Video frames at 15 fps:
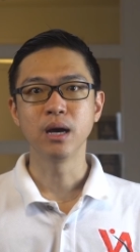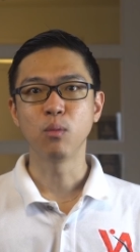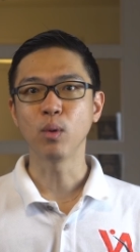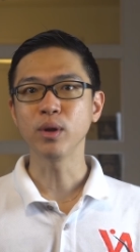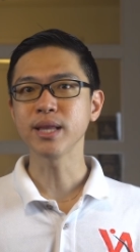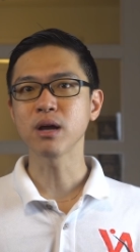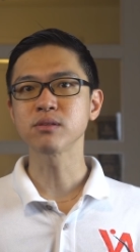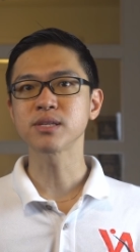
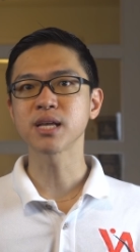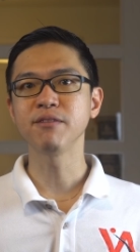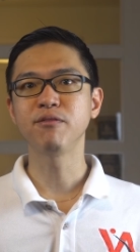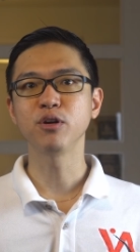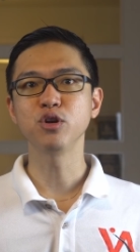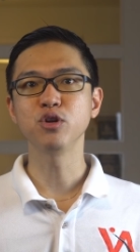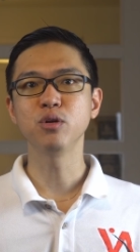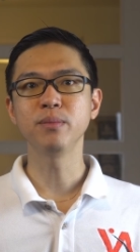One downside
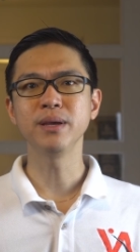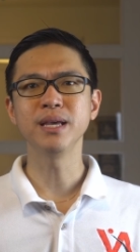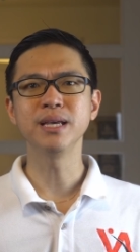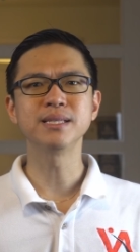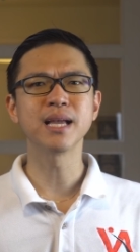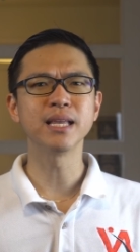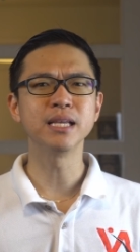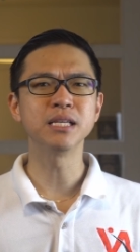for UOB
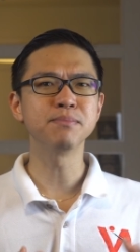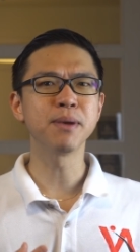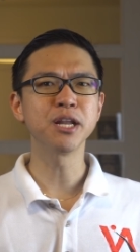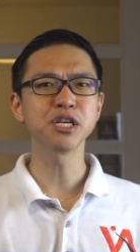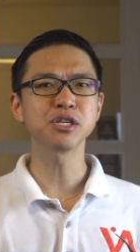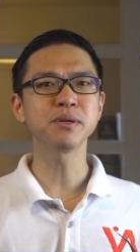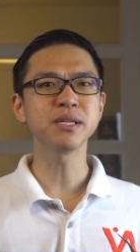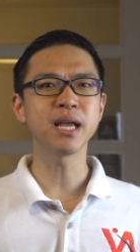is that its
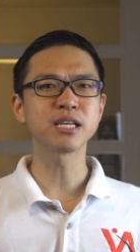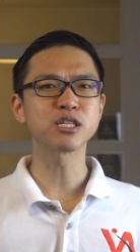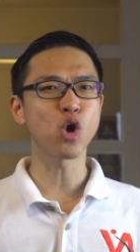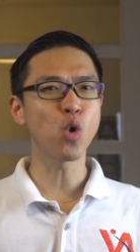management has